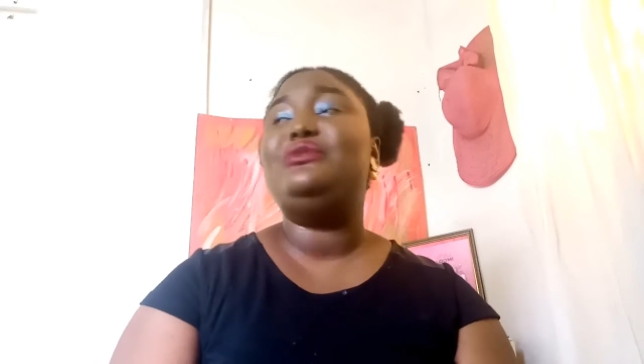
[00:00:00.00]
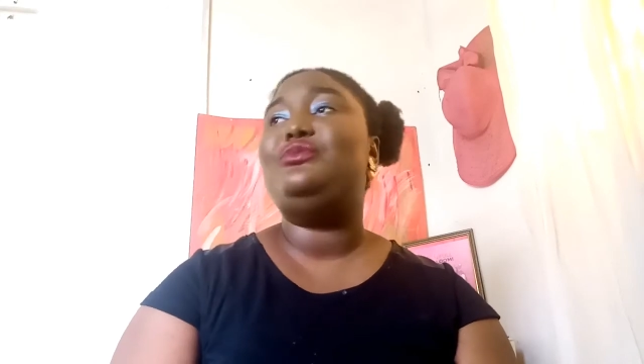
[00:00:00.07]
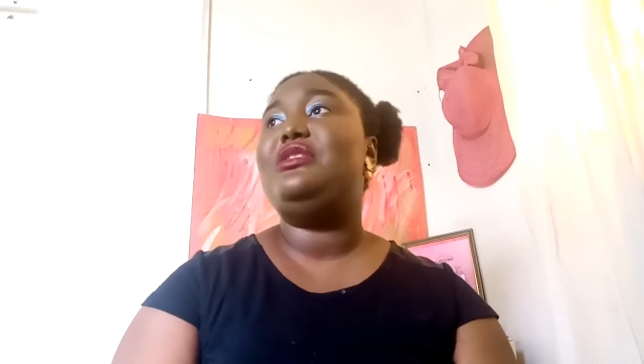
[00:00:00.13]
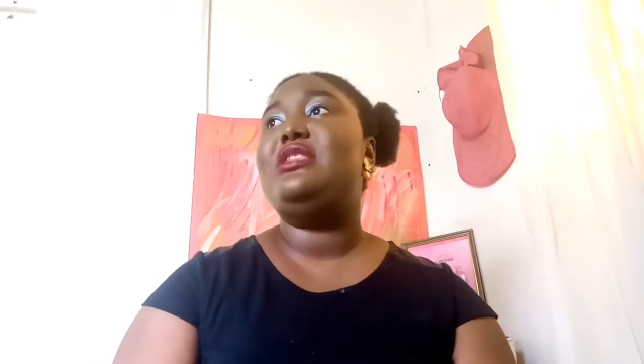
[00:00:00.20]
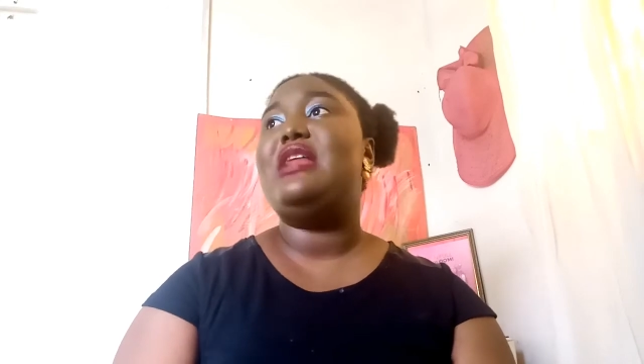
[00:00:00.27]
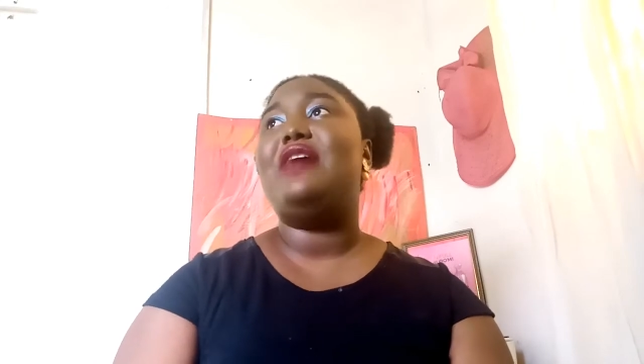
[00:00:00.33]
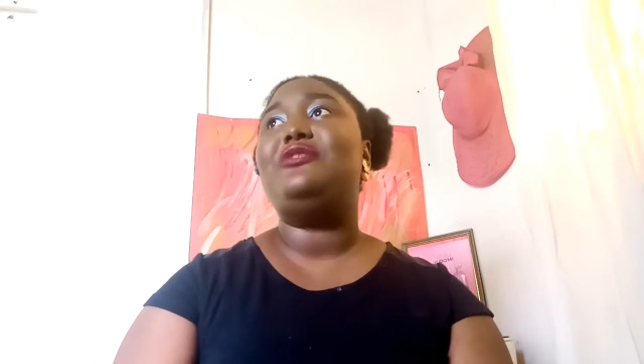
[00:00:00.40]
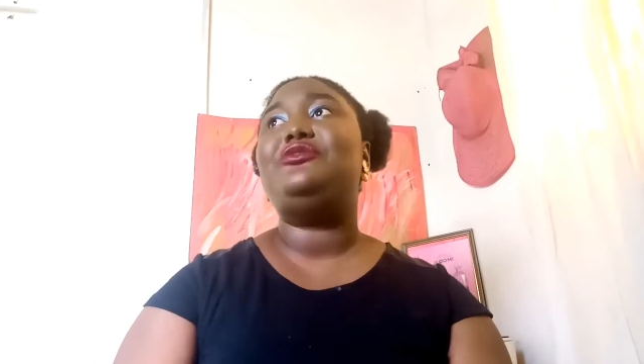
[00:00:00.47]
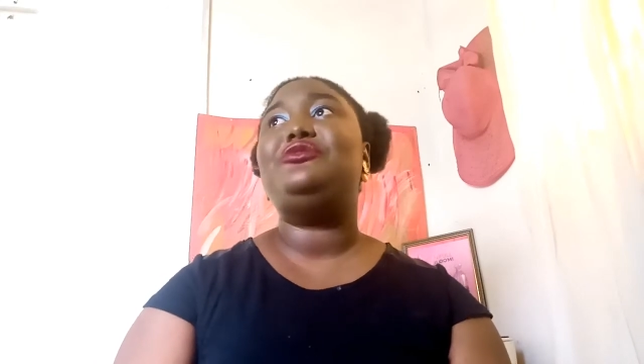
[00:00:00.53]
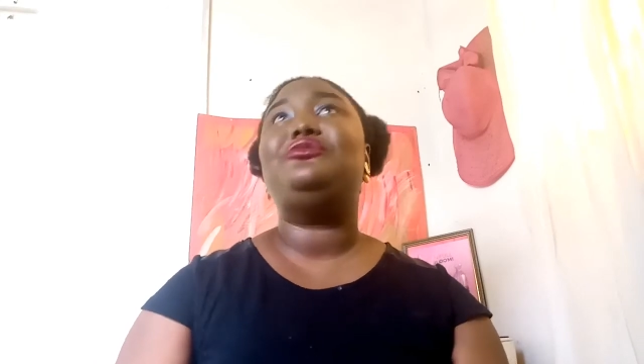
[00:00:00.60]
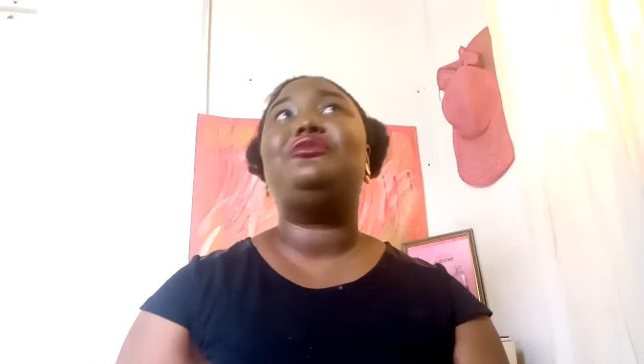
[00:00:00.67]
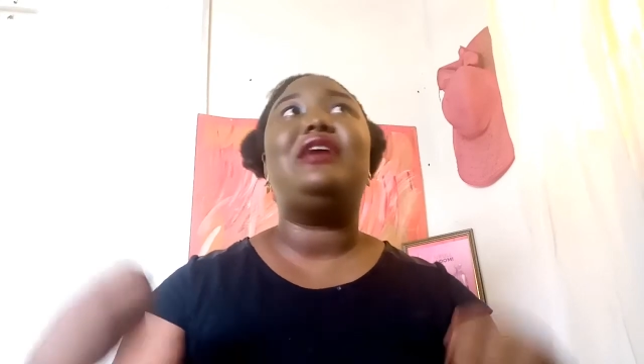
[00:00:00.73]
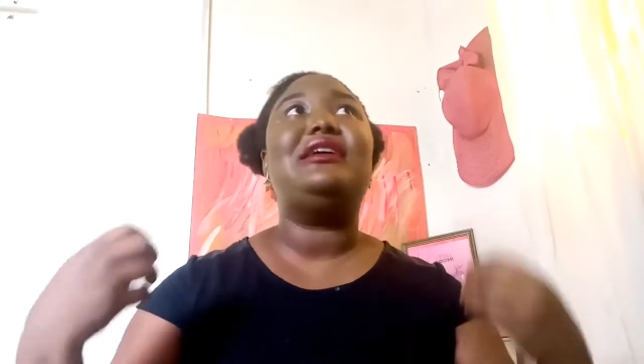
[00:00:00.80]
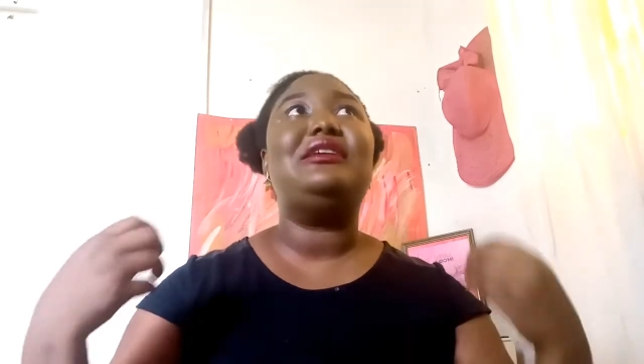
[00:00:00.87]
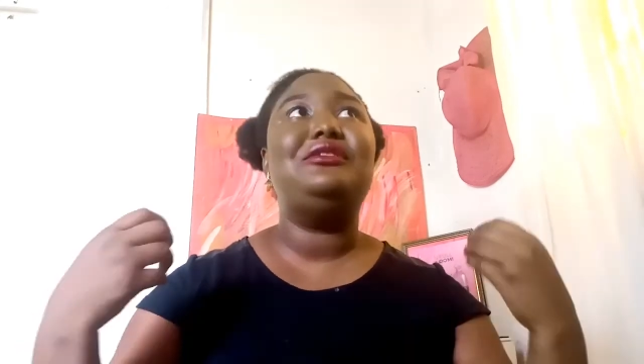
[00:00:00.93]
without you
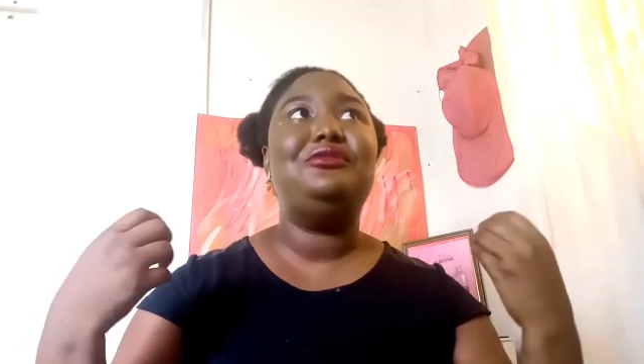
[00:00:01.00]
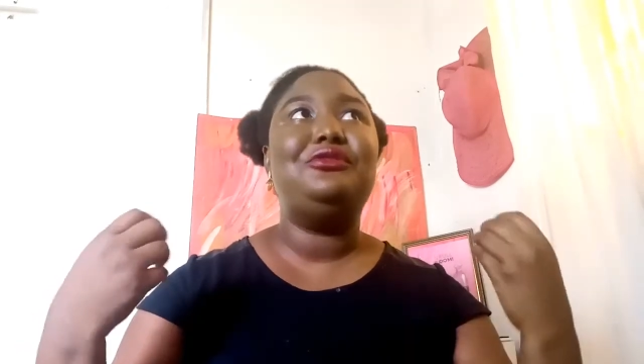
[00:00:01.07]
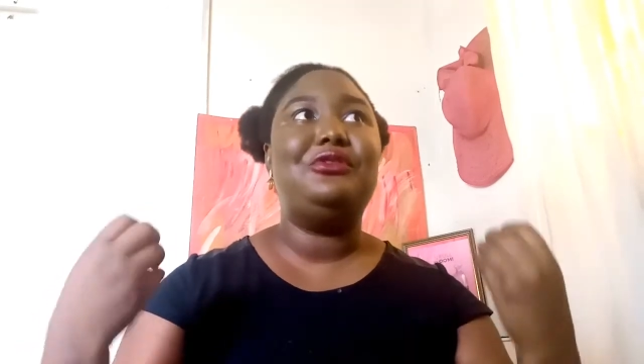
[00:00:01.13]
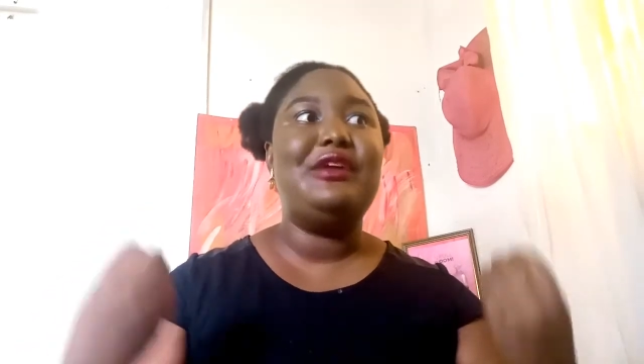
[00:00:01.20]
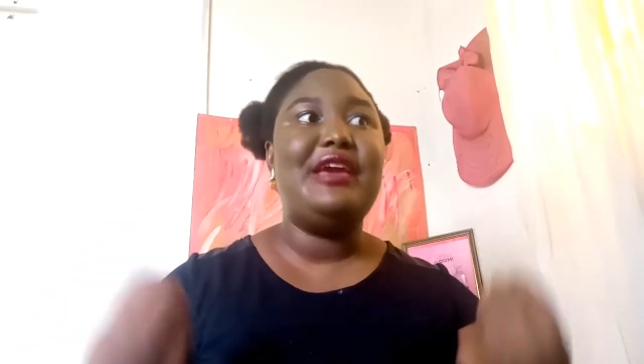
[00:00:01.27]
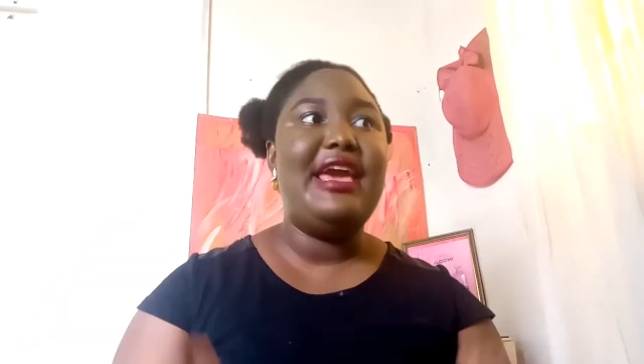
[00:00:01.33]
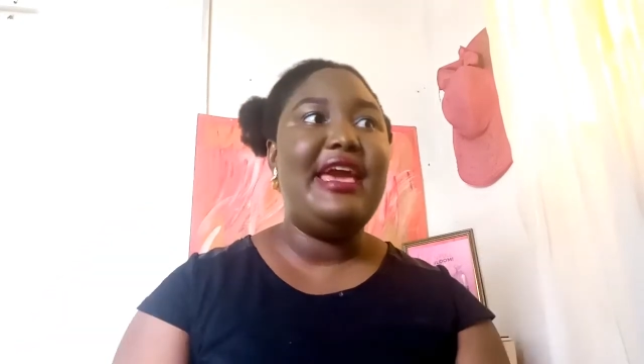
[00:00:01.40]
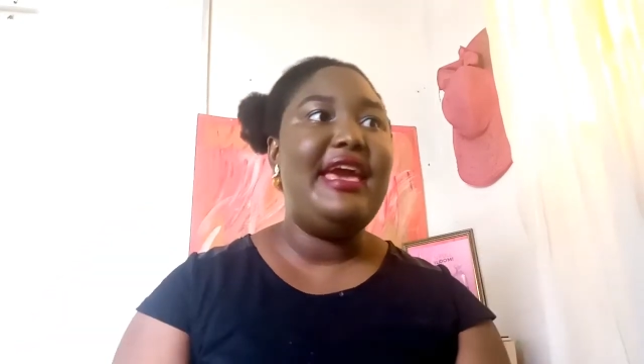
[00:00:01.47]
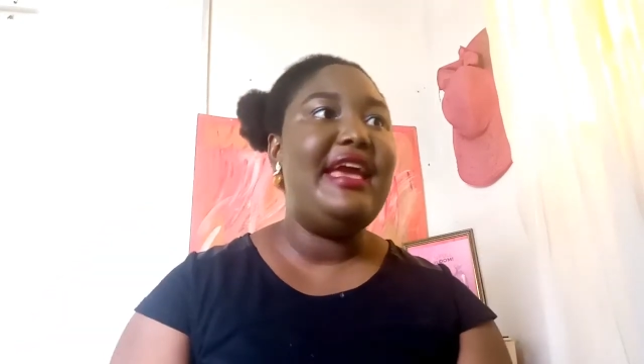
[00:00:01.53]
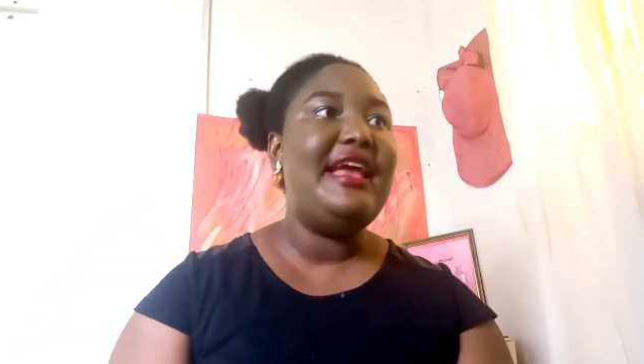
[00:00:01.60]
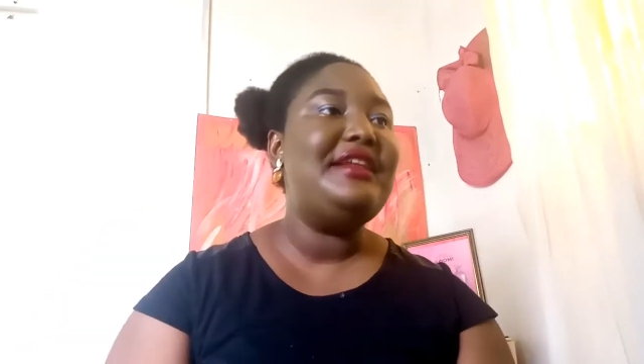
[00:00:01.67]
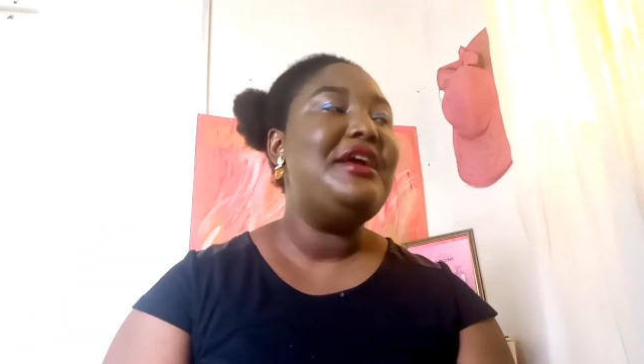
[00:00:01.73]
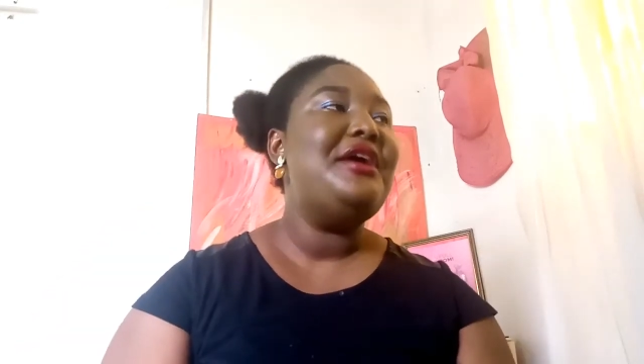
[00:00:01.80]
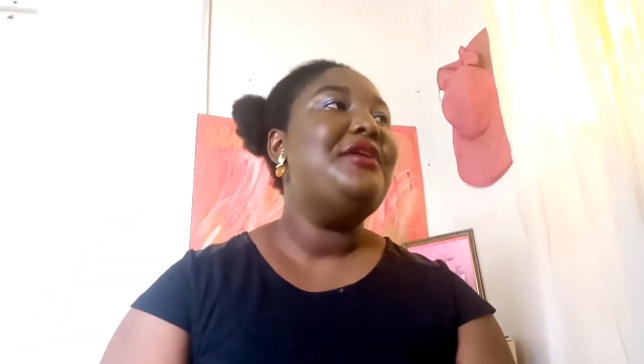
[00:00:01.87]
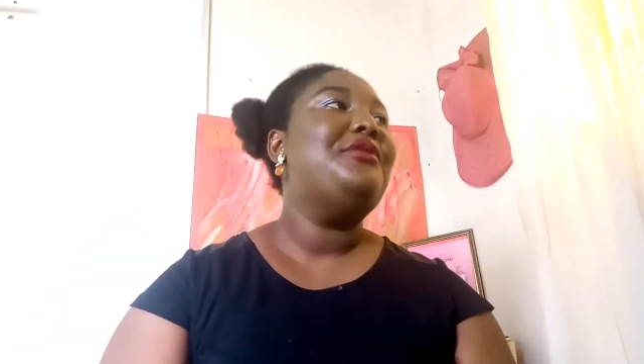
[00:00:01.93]
cracking your head